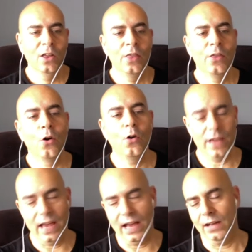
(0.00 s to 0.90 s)

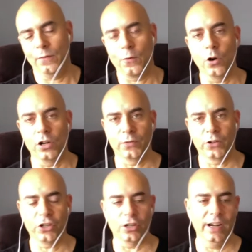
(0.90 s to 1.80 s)
Of course, for
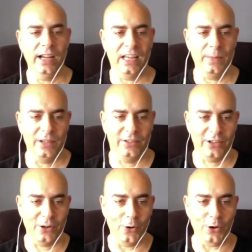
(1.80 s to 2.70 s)
sure, right? You took
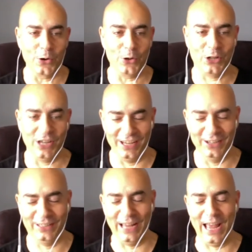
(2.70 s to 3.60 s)
it Horiguchi, you're
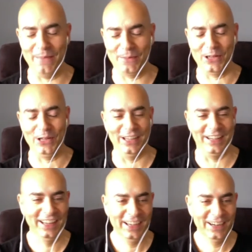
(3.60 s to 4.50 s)
damn good,
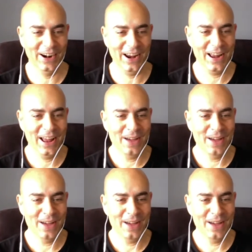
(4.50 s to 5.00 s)
right?